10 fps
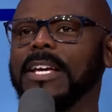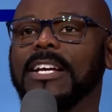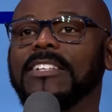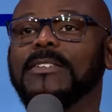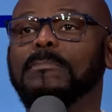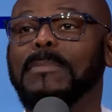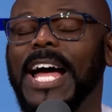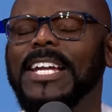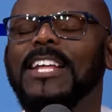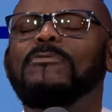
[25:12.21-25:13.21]
Because I
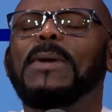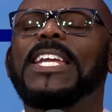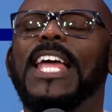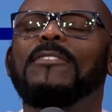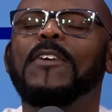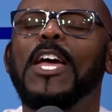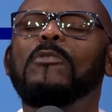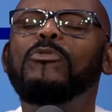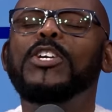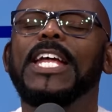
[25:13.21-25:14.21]
live my life
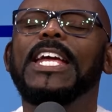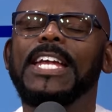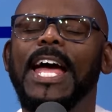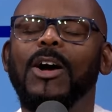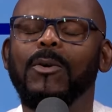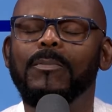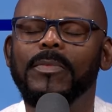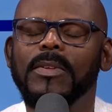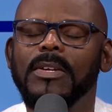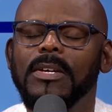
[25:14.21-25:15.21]
every day now.
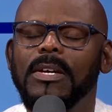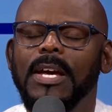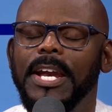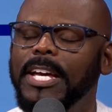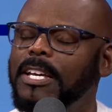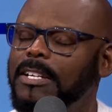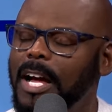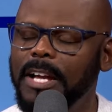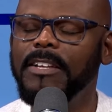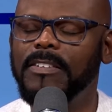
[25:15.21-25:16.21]
And I can
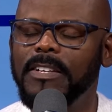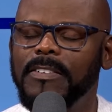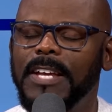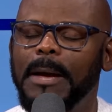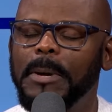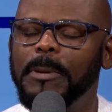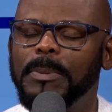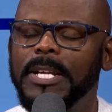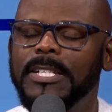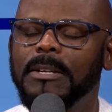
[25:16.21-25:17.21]
honestly say I'm at a
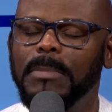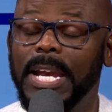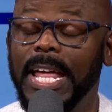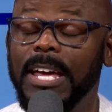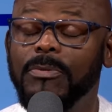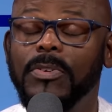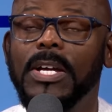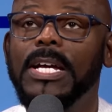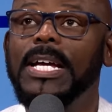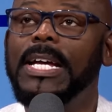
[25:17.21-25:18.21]
place in my life,
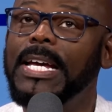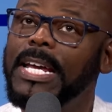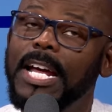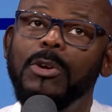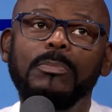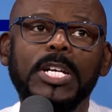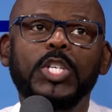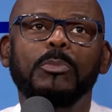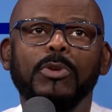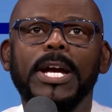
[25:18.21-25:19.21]
and I don't mean to
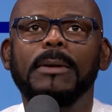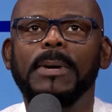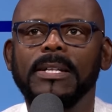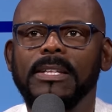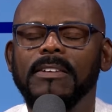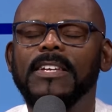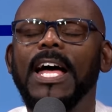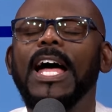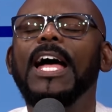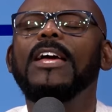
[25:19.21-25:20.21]
brag about this,
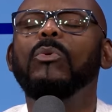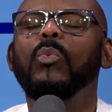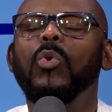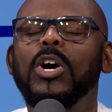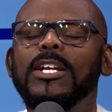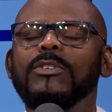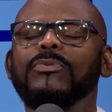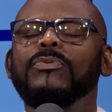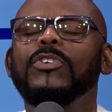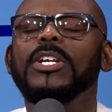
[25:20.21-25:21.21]
I want
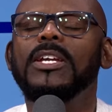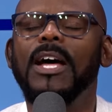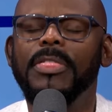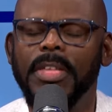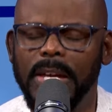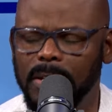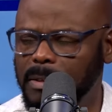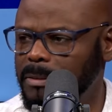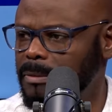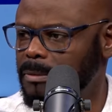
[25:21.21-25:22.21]
for nothing.
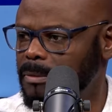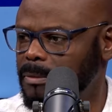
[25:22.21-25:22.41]
Mm-hmm.